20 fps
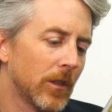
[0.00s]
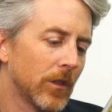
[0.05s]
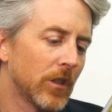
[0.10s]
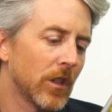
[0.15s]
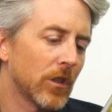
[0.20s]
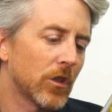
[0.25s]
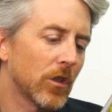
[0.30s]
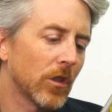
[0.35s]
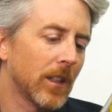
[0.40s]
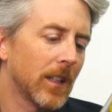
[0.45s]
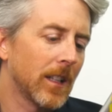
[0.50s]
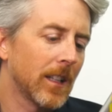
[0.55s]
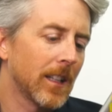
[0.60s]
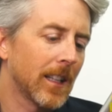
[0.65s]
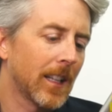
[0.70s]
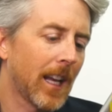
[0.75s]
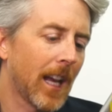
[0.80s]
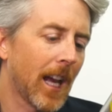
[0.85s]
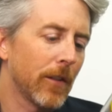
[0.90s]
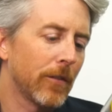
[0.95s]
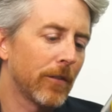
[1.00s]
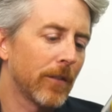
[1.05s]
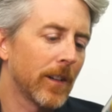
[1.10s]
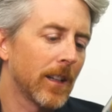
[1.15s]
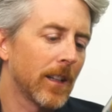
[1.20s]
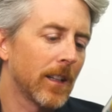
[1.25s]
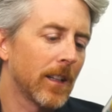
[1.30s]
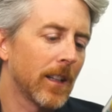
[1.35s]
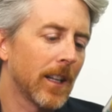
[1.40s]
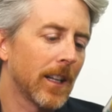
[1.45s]
Citrulline and
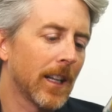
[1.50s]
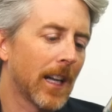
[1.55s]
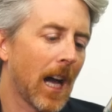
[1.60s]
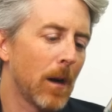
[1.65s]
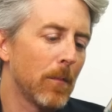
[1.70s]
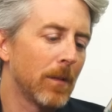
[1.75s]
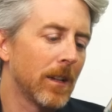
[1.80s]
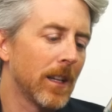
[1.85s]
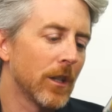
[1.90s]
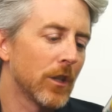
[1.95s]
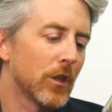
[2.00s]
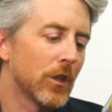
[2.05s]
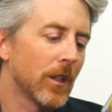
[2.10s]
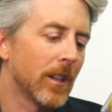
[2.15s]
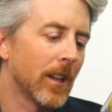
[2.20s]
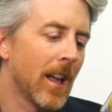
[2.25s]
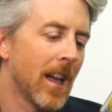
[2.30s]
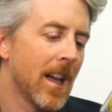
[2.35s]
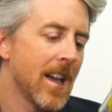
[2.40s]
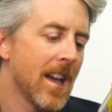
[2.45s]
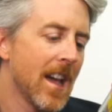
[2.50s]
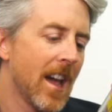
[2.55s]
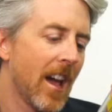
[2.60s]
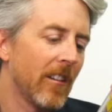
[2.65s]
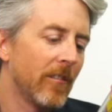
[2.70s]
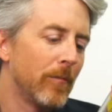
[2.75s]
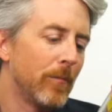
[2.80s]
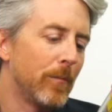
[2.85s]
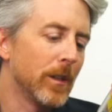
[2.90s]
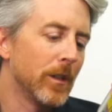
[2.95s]
caffeine in combination
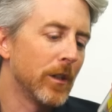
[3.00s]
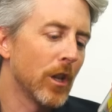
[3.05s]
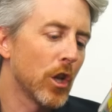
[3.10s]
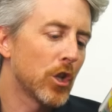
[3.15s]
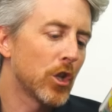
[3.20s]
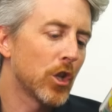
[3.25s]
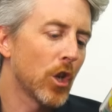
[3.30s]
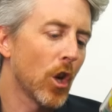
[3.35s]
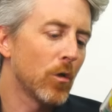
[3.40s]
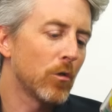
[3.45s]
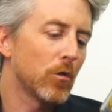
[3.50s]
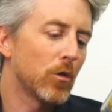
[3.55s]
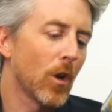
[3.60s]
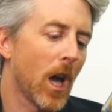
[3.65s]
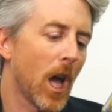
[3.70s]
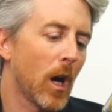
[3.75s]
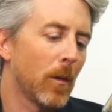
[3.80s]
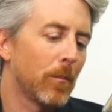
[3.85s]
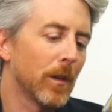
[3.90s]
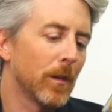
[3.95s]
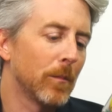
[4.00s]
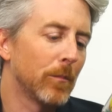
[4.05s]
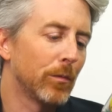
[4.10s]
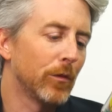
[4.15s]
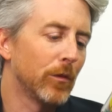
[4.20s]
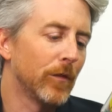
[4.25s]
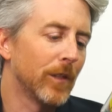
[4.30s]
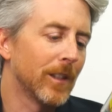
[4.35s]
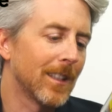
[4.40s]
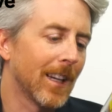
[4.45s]
have been shown to help
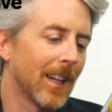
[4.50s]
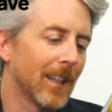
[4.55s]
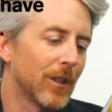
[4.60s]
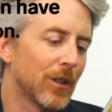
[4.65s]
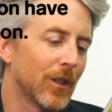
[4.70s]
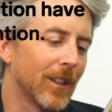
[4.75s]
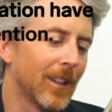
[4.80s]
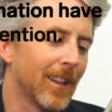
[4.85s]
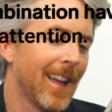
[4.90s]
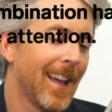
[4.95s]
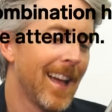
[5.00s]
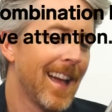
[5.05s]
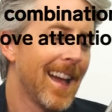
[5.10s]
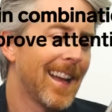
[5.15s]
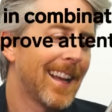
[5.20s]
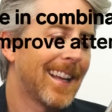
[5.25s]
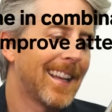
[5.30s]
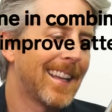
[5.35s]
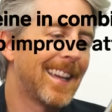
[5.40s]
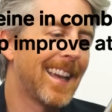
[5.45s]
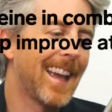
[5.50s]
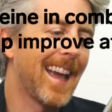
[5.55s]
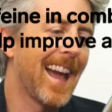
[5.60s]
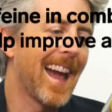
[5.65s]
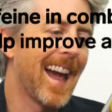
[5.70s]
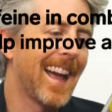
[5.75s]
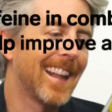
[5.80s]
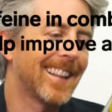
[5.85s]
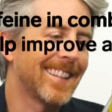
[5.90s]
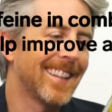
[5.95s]
improve attention.
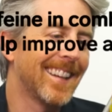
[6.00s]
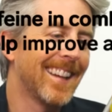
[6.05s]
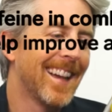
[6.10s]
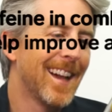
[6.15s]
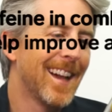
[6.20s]
Get